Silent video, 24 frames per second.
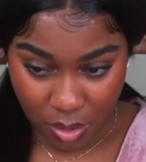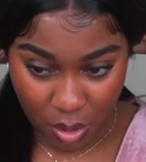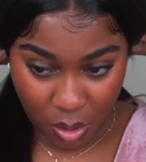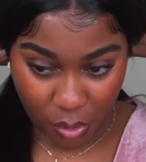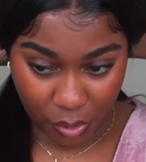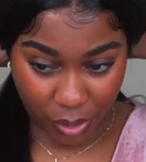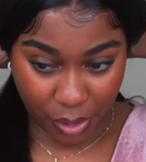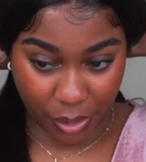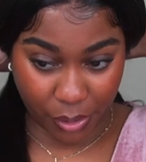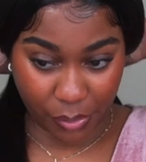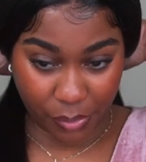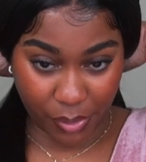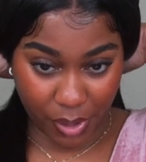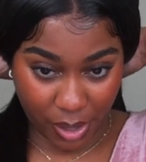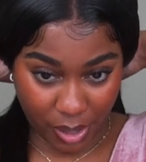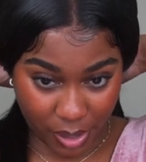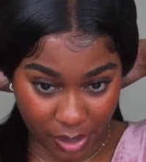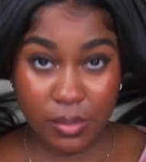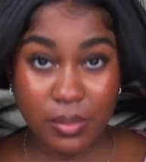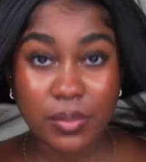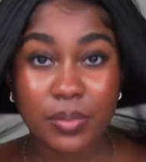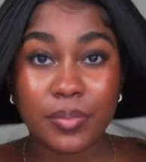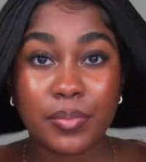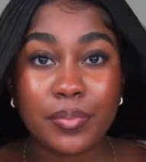Okay, you
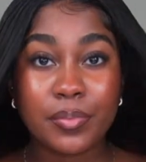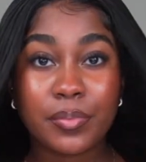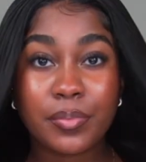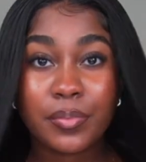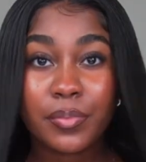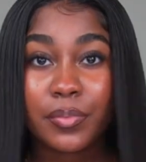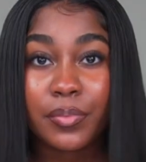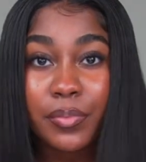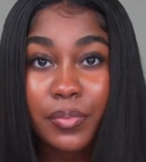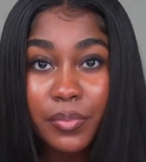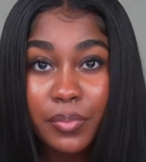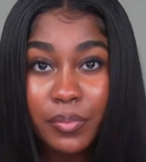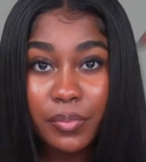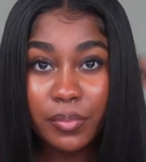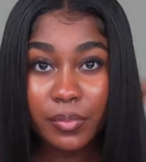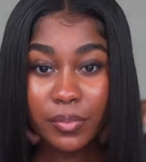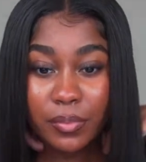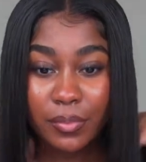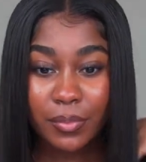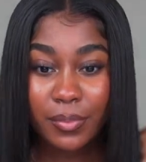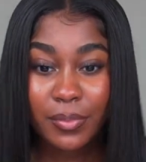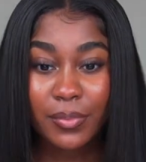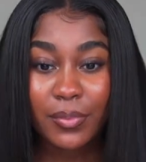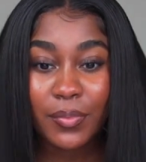
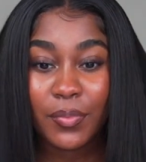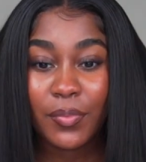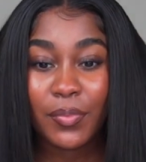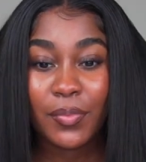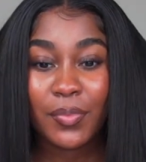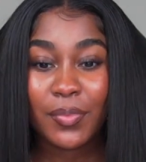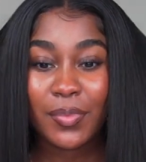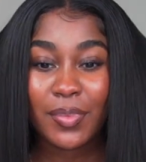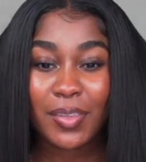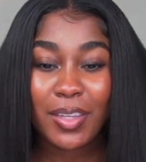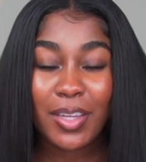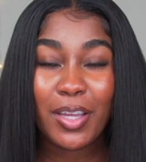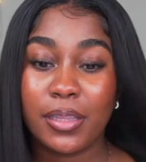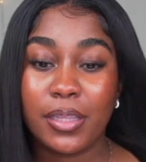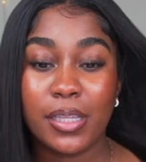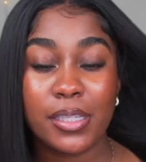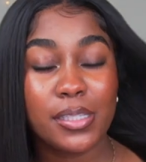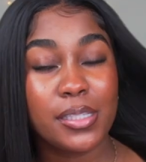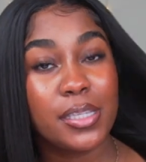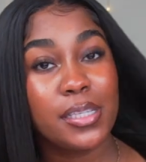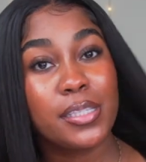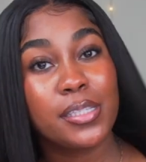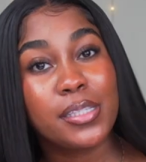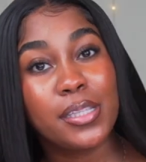guys.
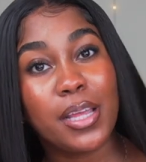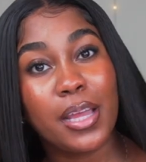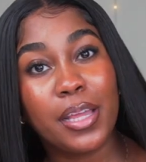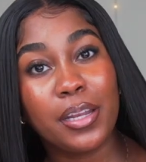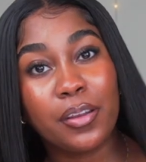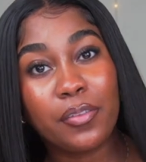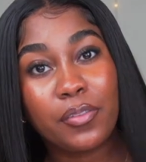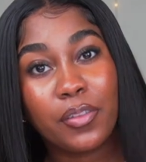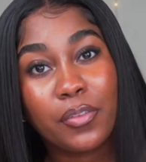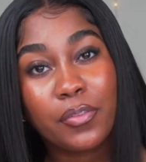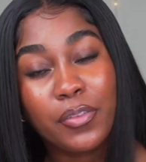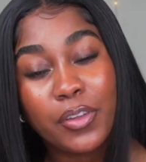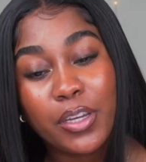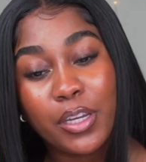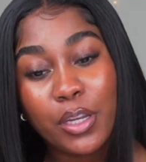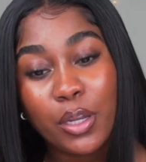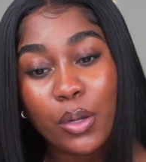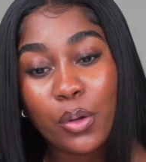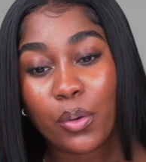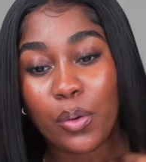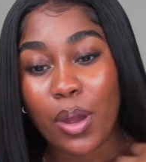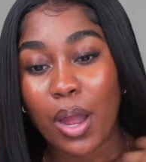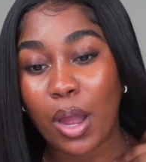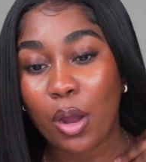This is the end of the
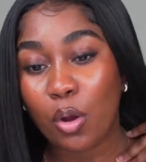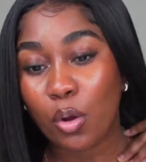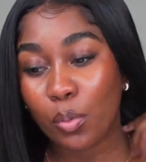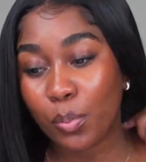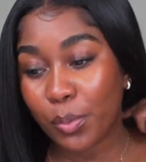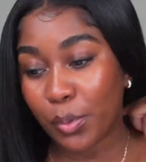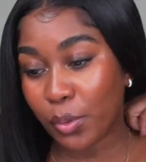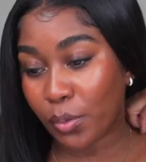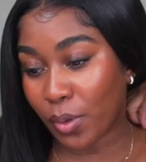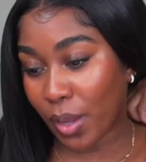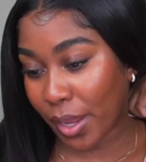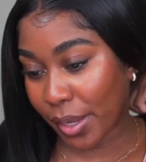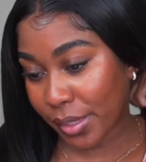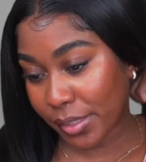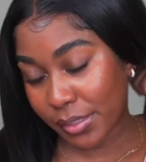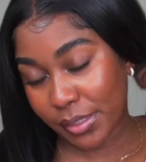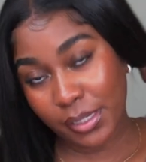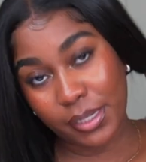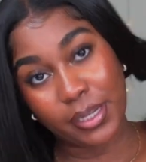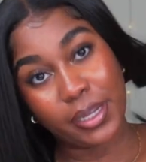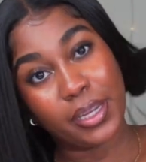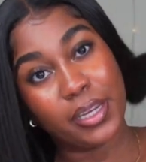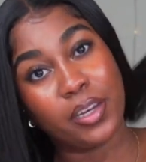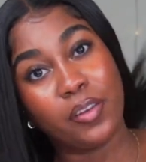video. I hope you liked
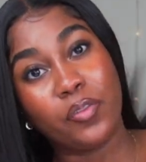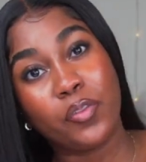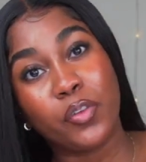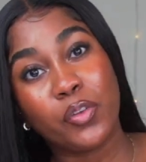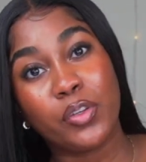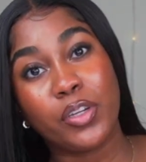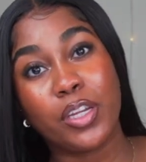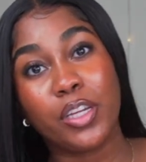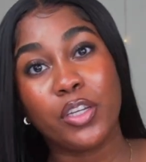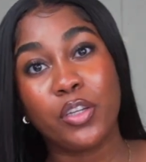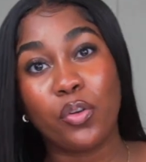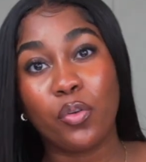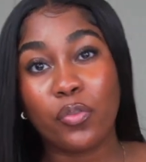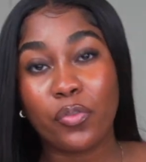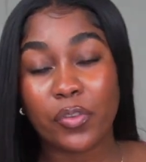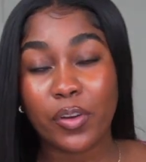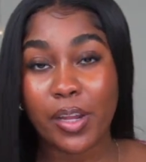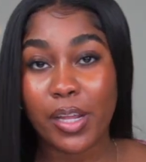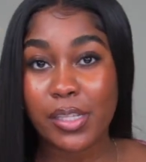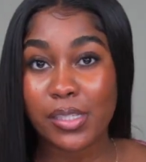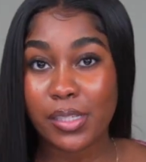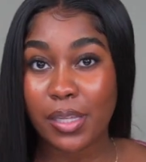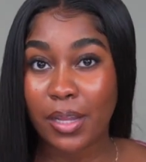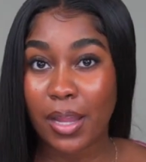it, and if you did, don't
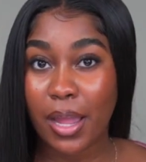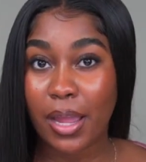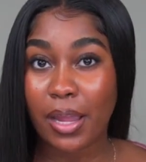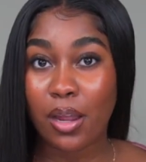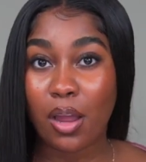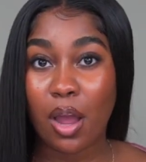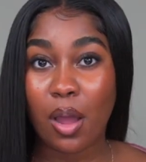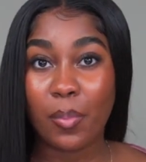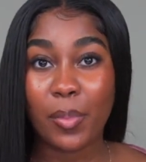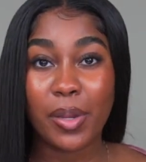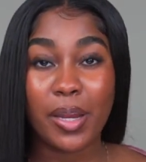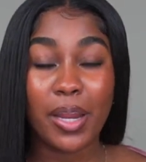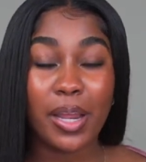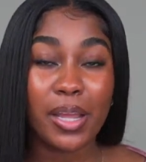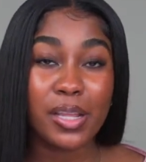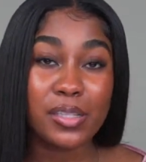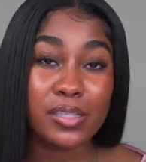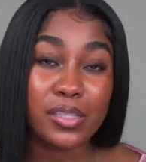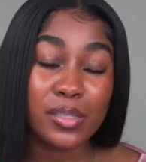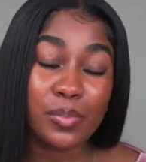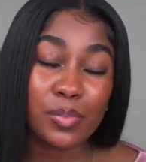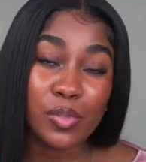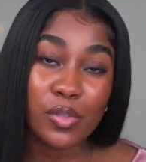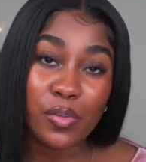forget to like, comment,
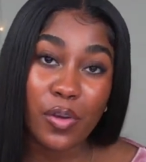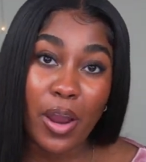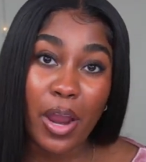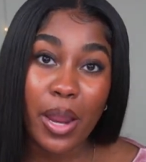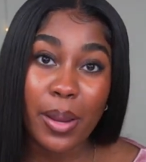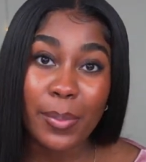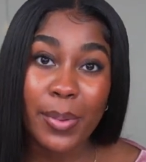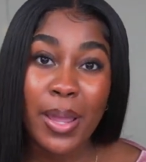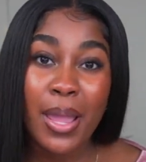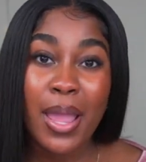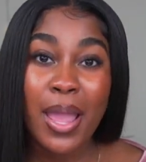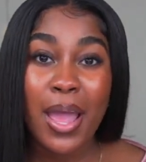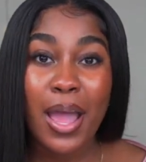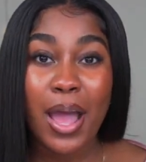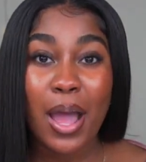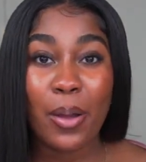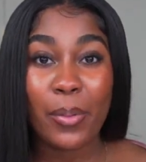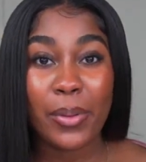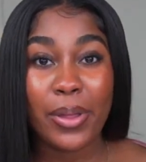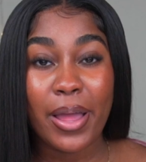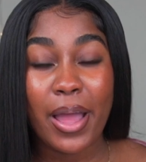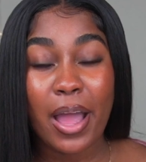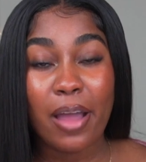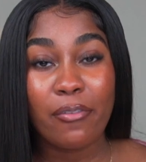and subscribe.
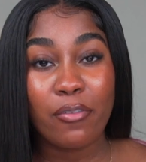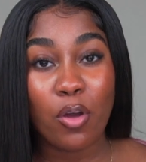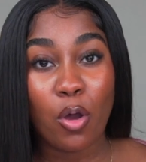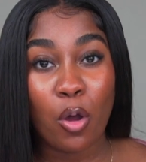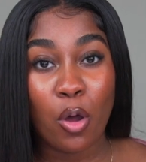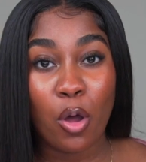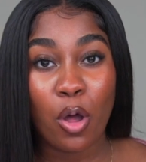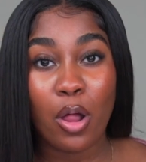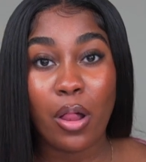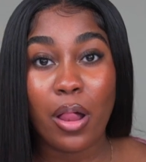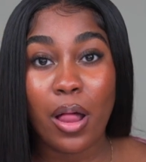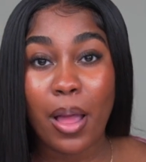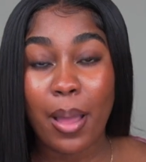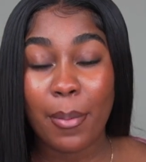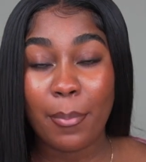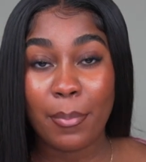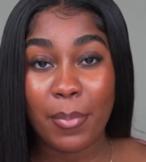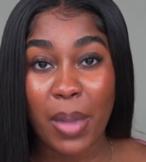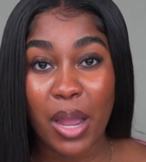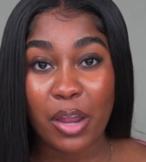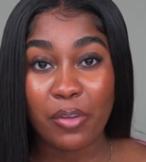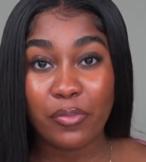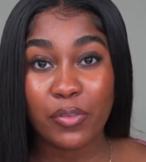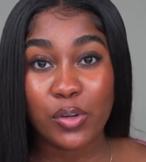I will have all
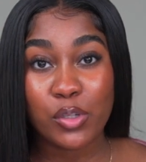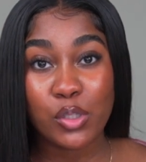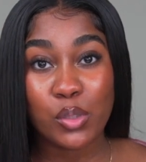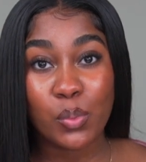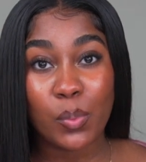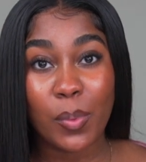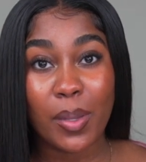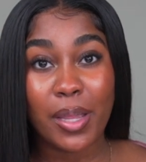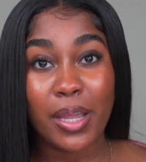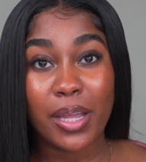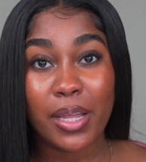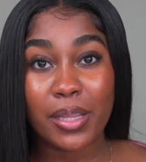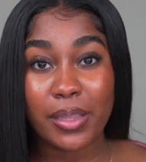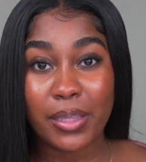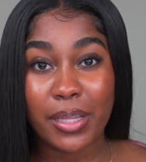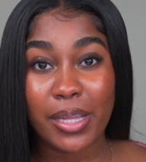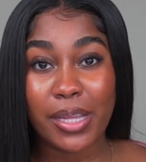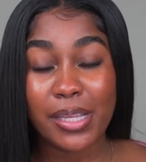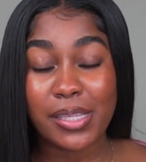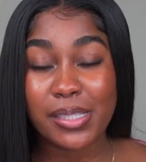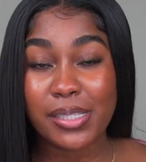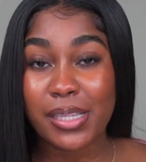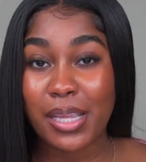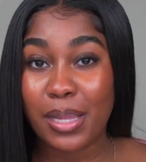my first wig
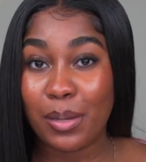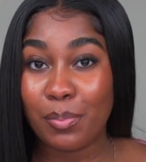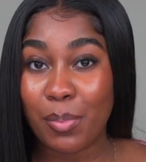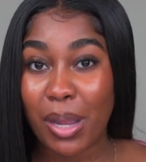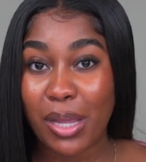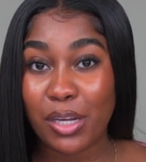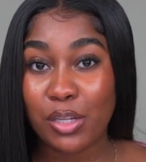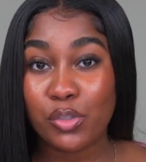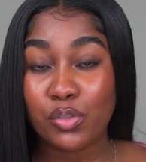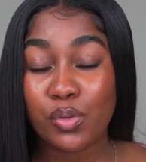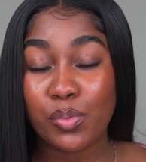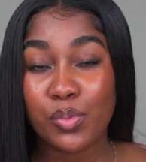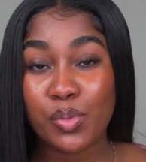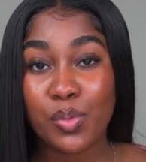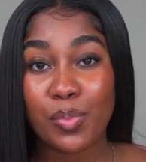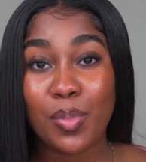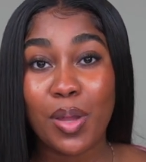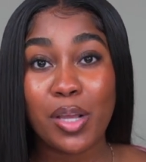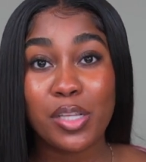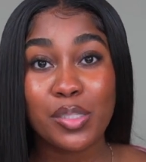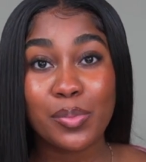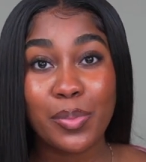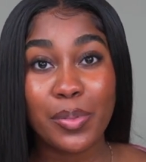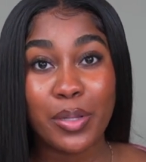links in my description
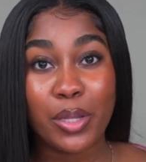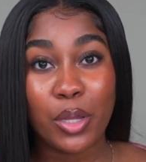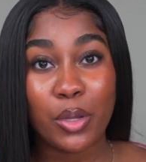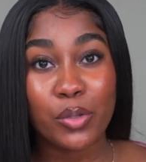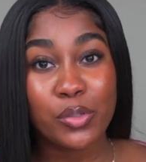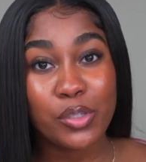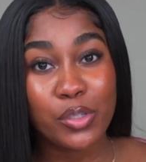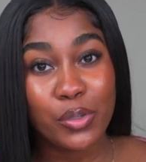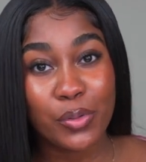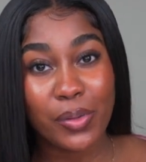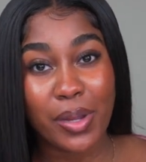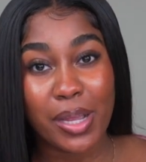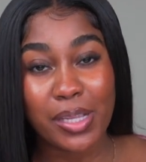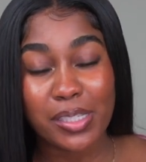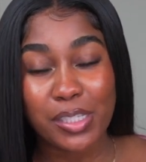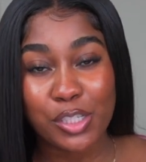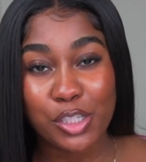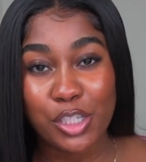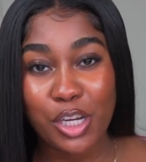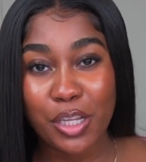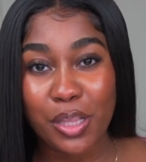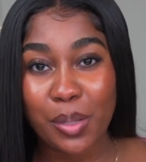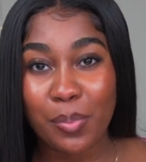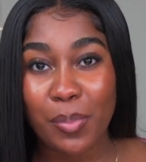box below, so you guys
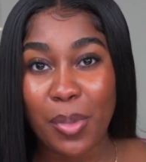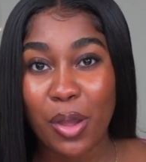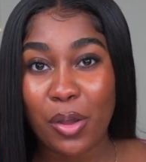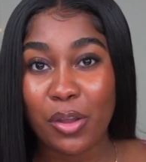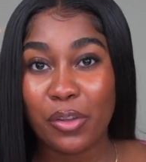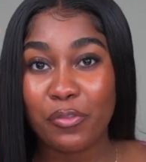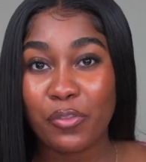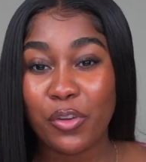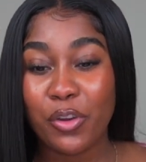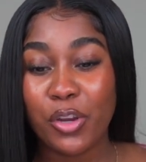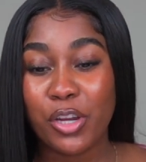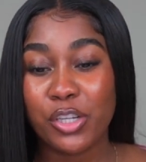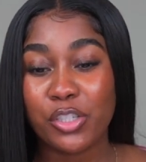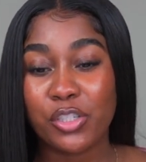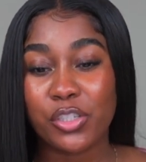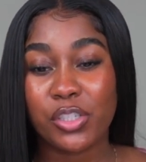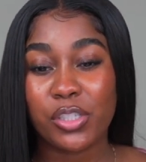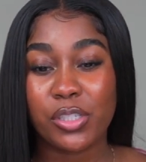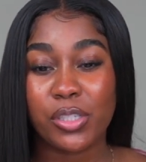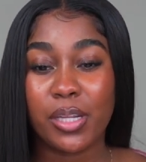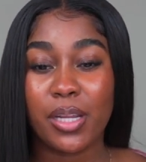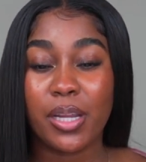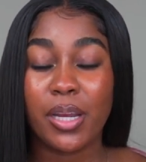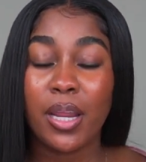can check them out if you're
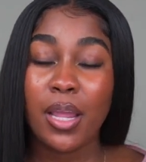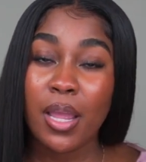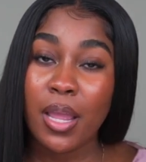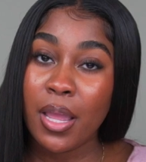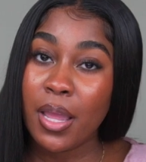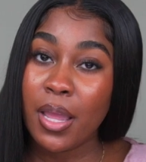interested.